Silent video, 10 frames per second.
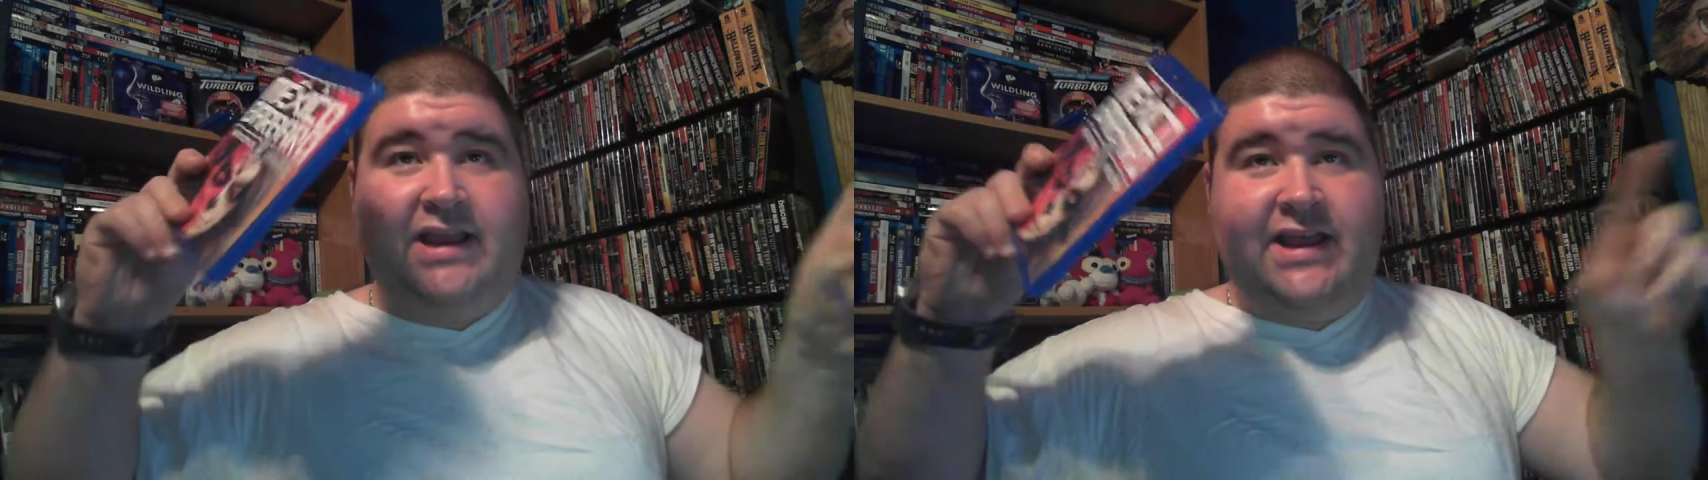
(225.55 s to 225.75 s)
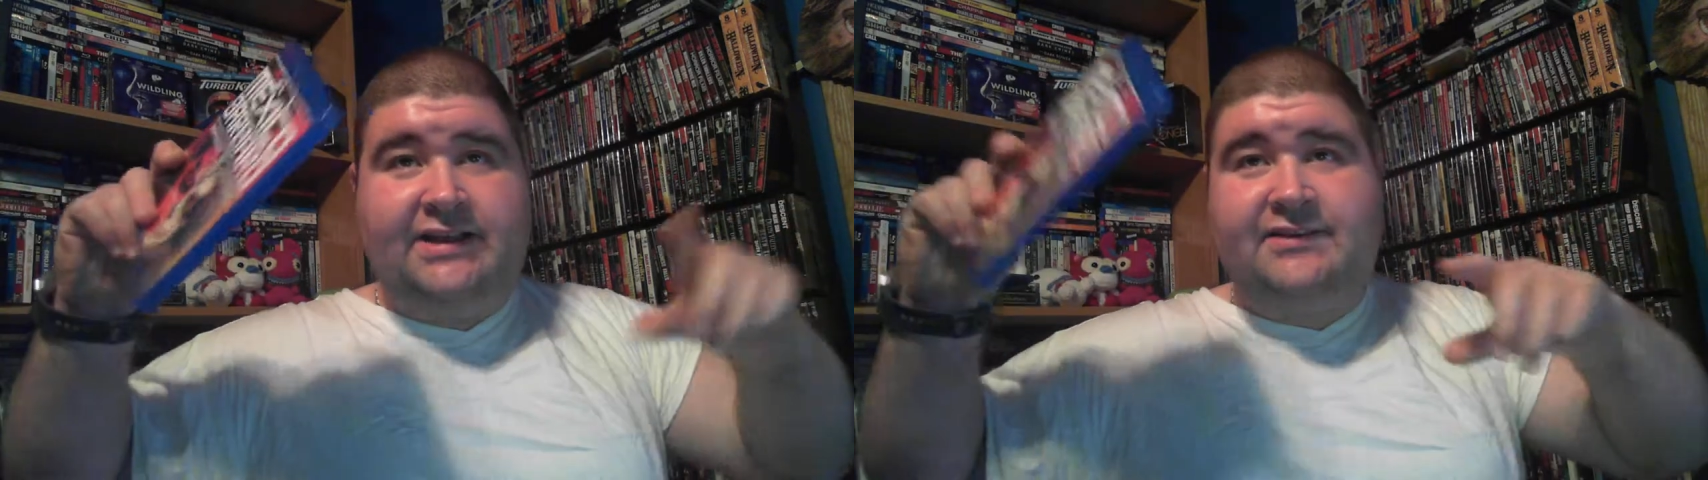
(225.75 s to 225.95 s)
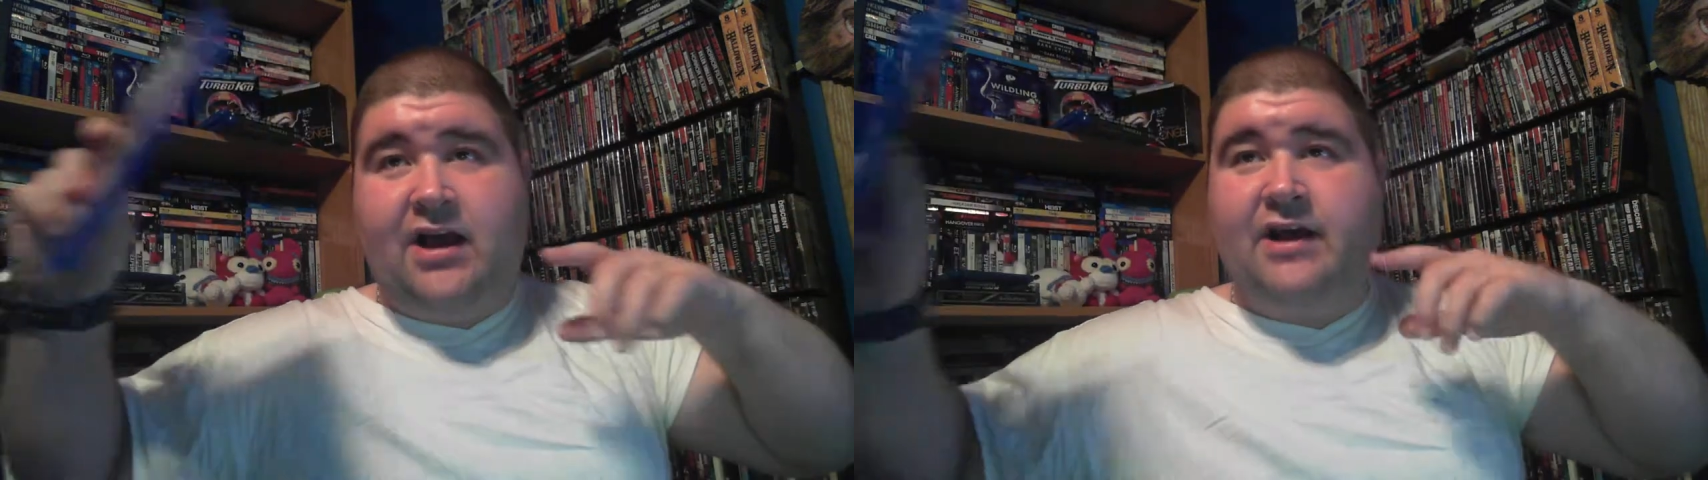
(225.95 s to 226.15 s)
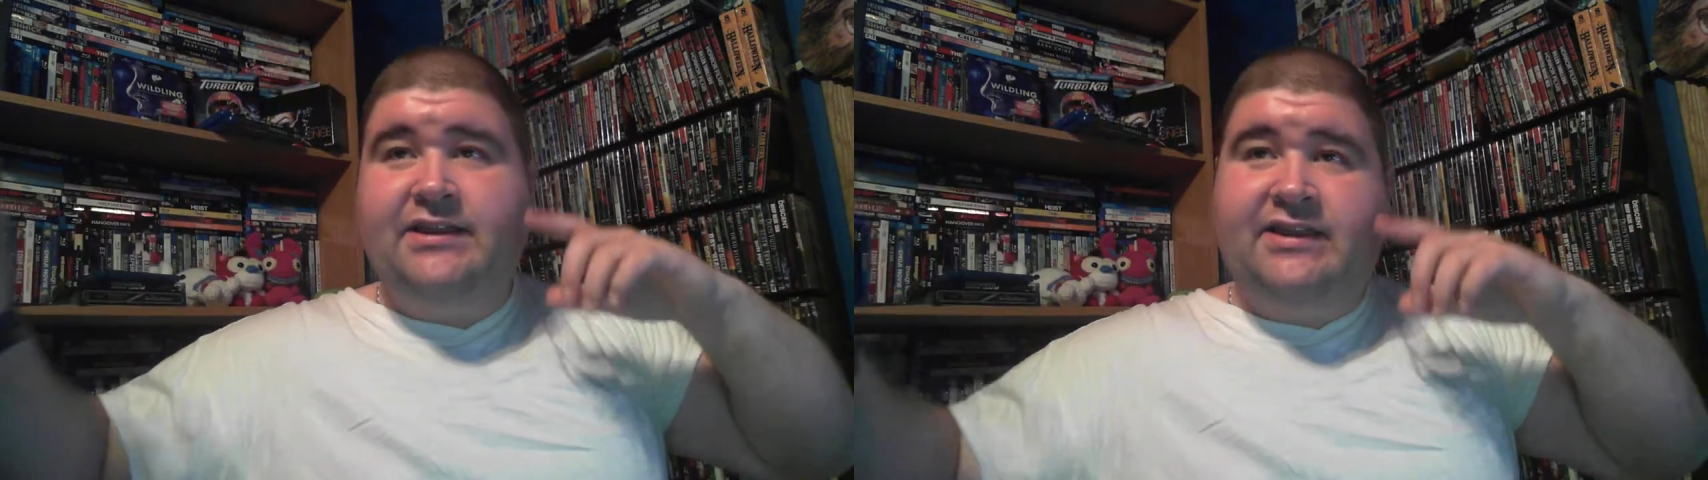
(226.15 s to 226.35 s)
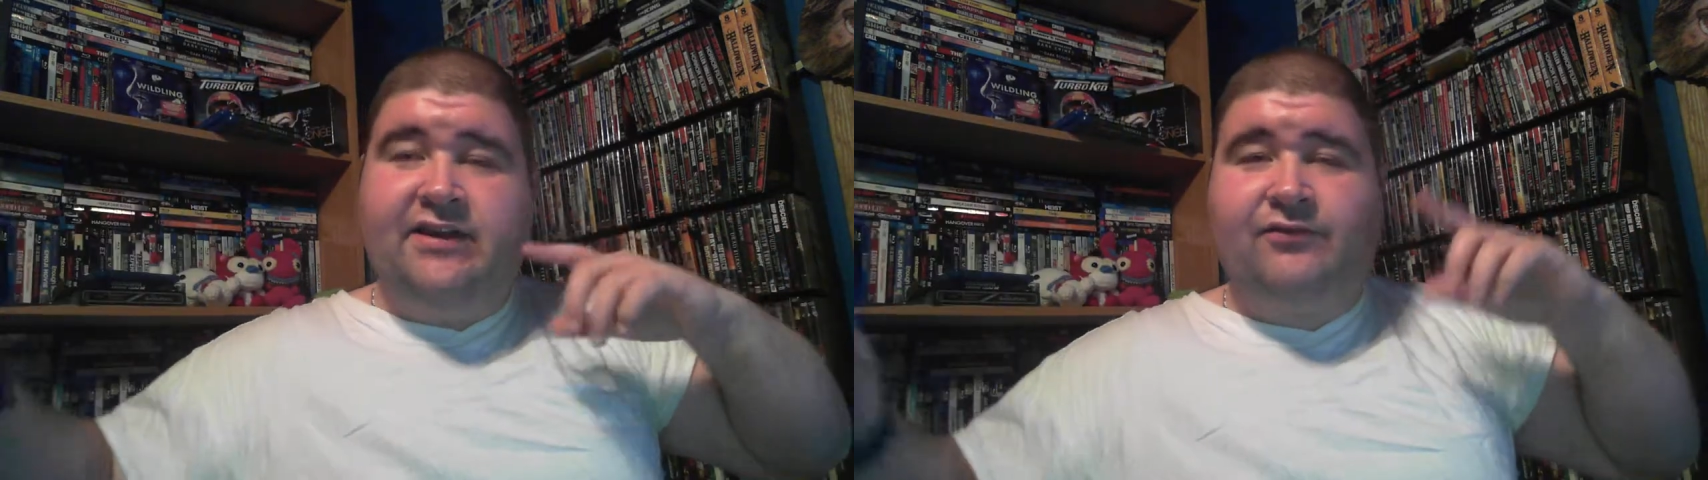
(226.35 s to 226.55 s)
hits
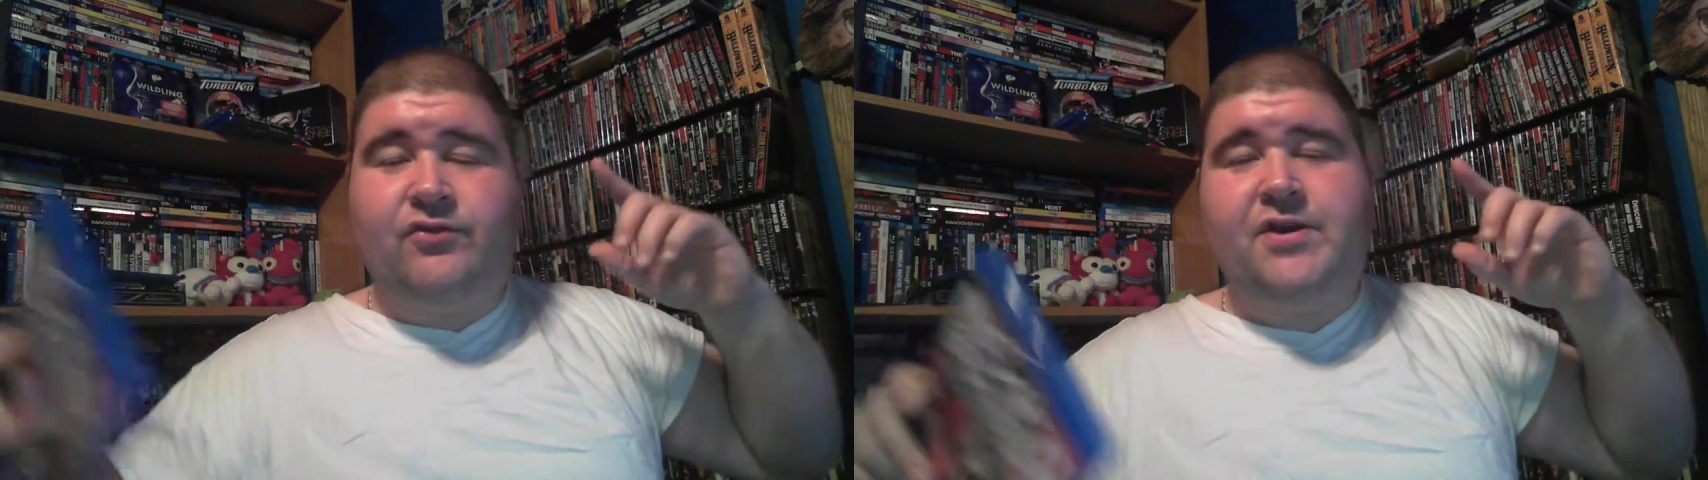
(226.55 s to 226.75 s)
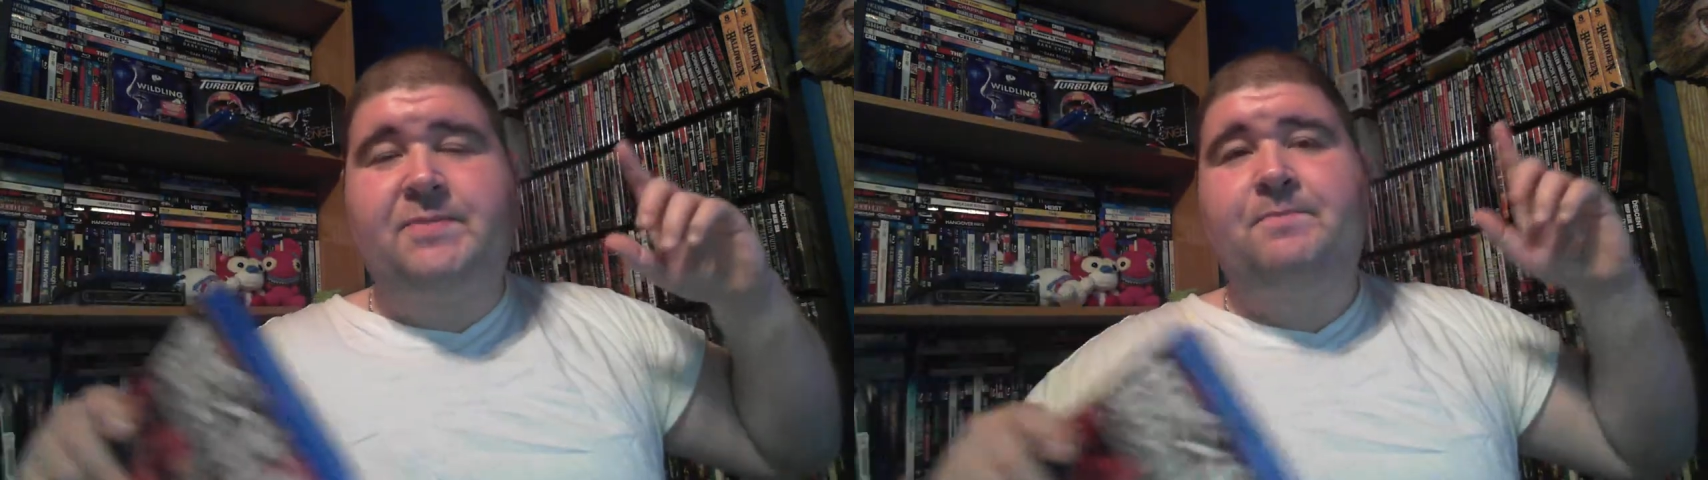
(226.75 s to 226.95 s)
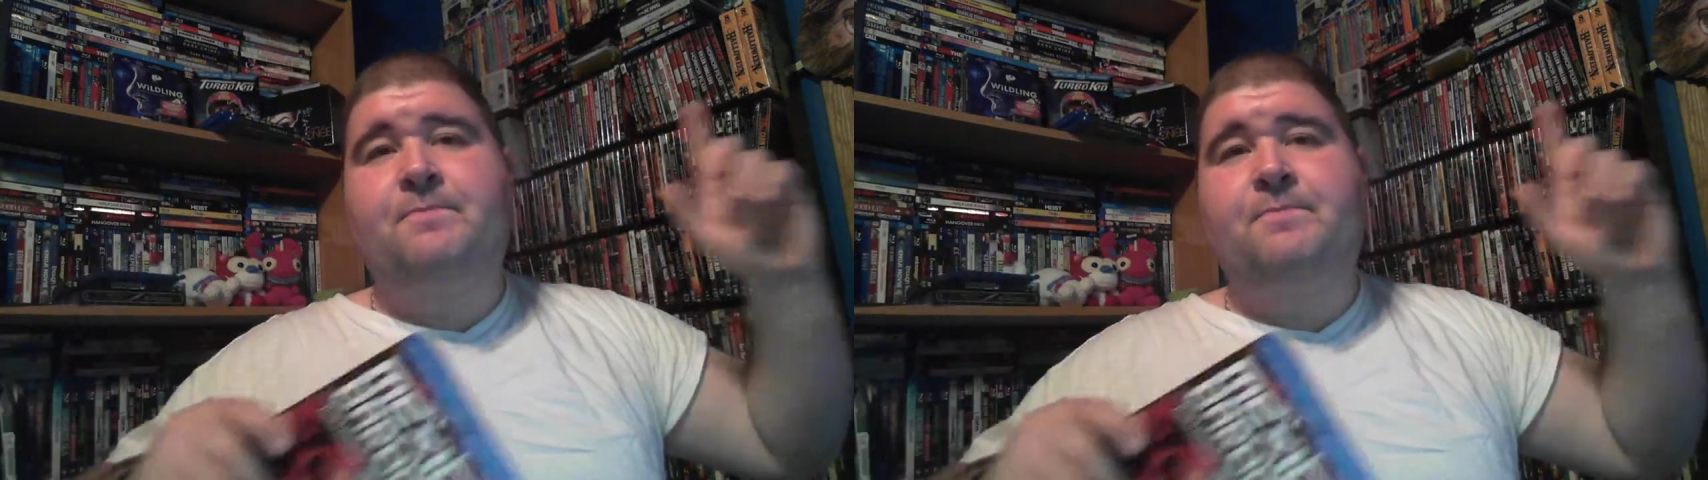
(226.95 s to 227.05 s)
on different,